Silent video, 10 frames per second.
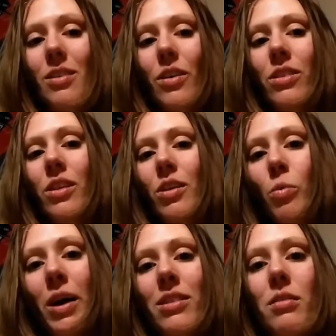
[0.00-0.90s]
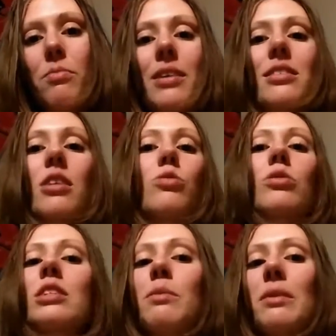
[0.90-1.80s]
on the way that my schedule
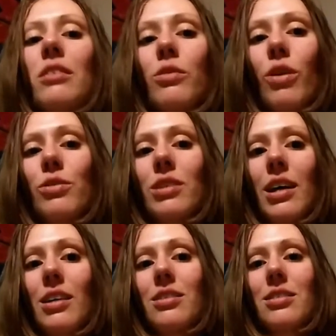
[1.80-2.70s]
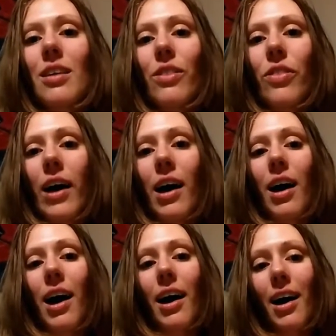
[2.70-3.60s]
typically rotates, that
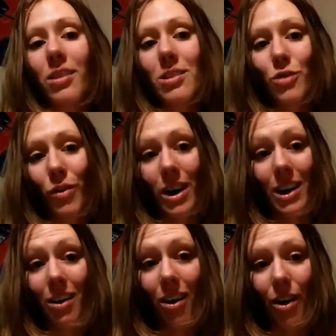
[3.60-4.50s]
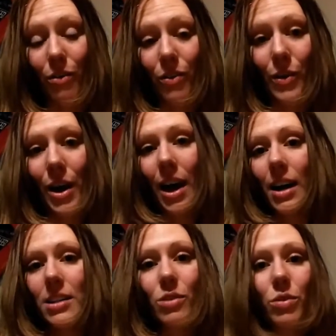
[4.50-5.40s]
I had this Friday off.
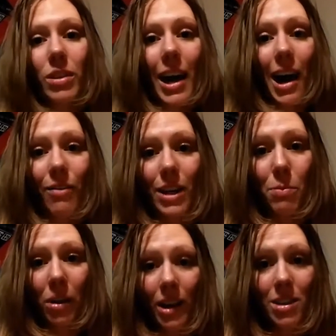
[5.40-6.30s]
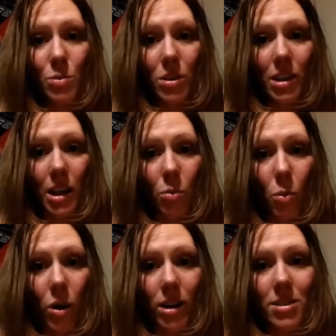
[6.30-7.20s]
Didn't really have any plans with
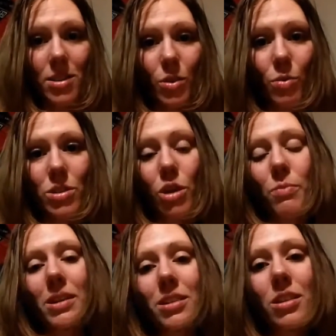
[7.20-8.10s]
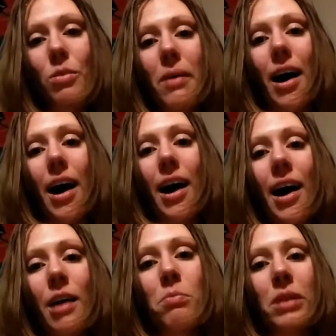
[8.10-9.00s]
anyone, so it was no big deal, but I
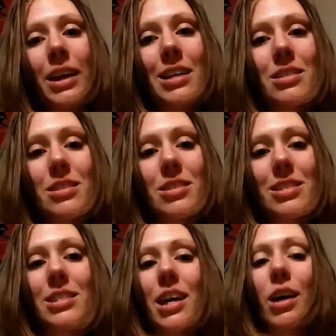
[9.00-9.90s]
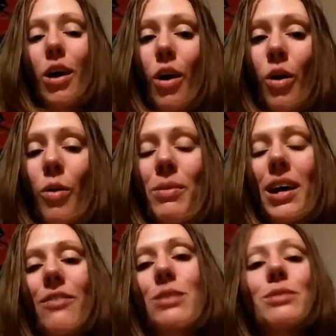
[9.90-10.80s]
had plans to stay at home and
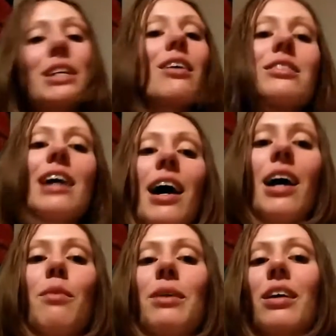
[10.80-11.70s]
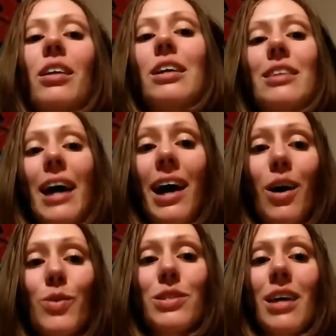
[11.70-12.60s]
have some downtime and clean the
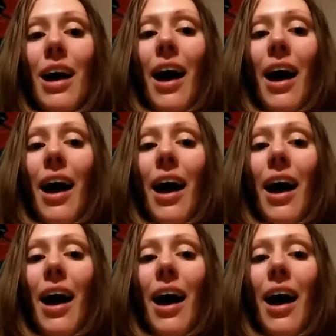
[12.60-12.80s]
house,